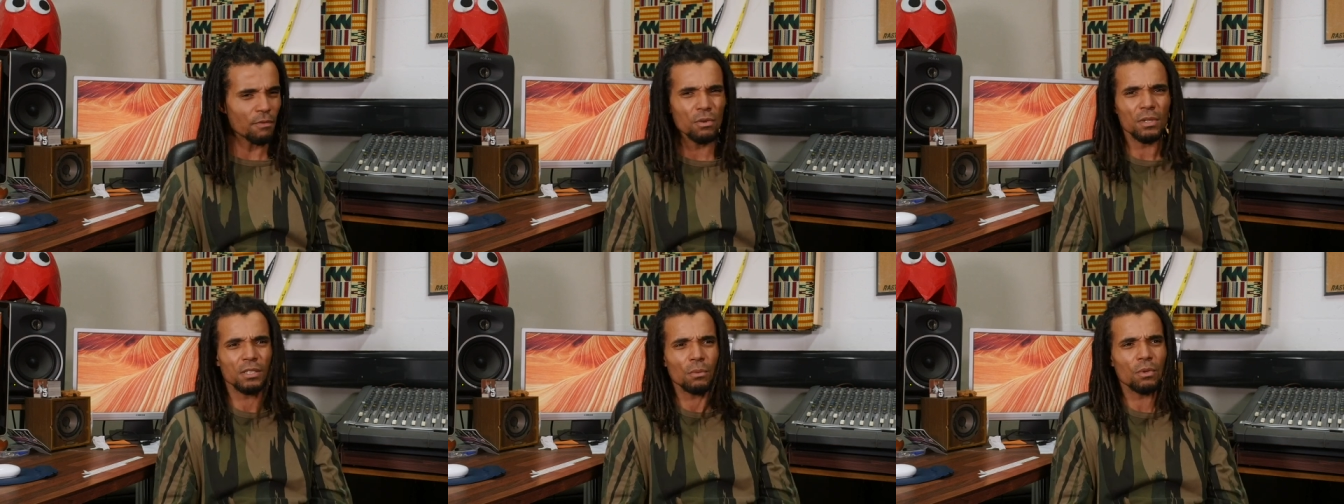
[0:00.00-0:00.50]

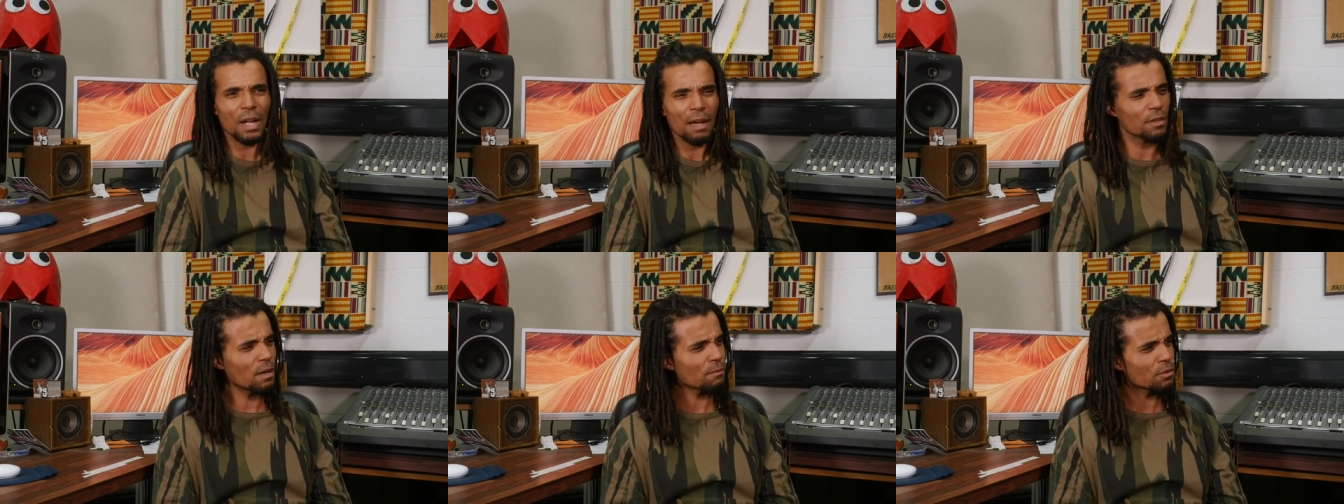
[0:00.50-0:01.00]
Who doesn't want to
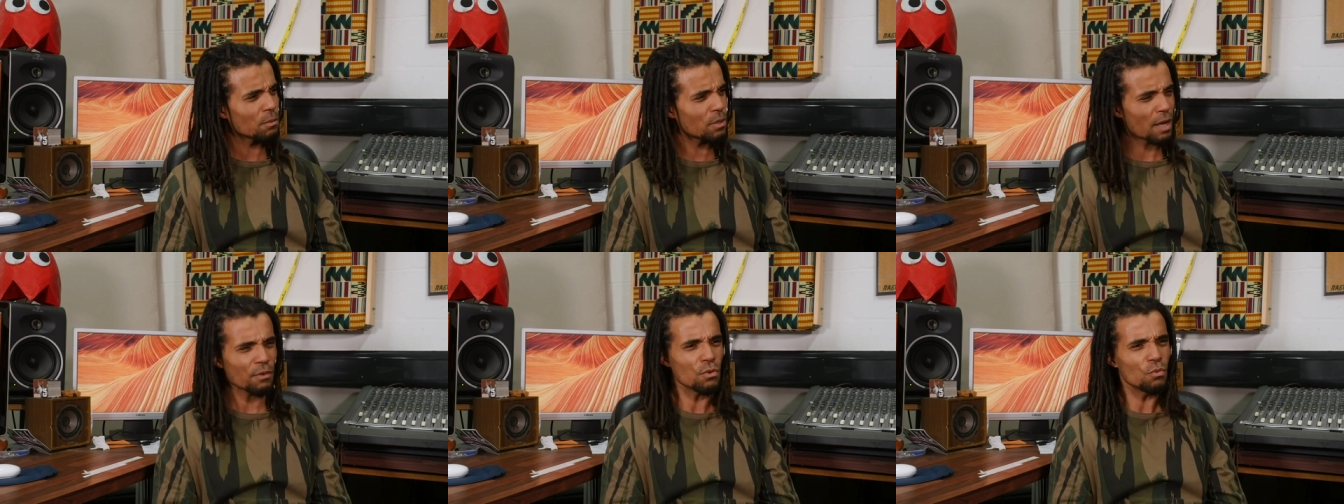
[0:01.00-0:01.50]
have a comfortable
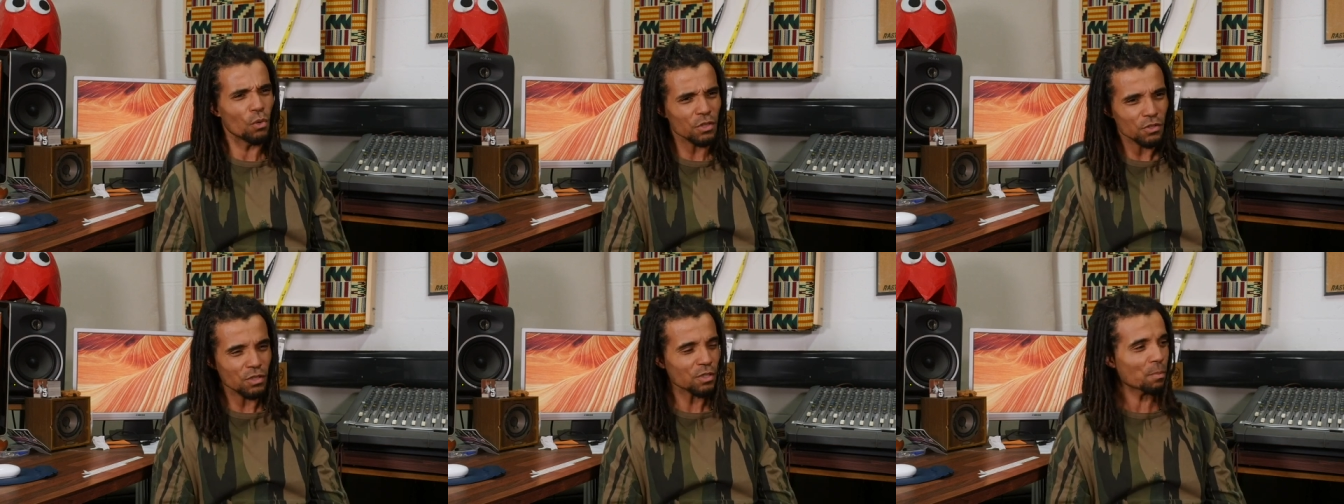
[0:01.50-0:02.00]
life? Who
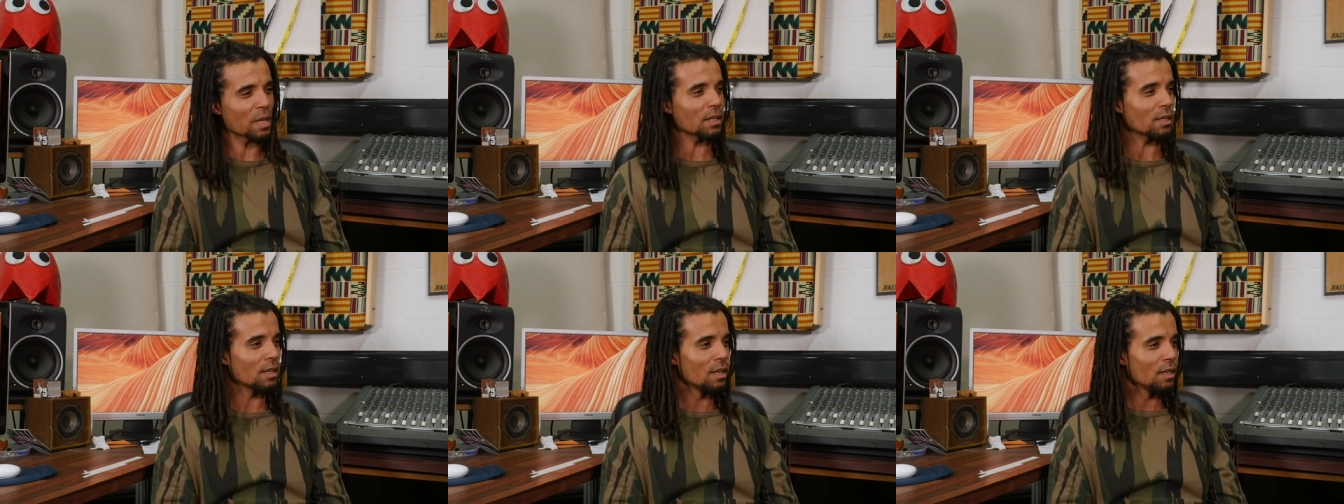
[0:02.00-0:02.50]
wants to spend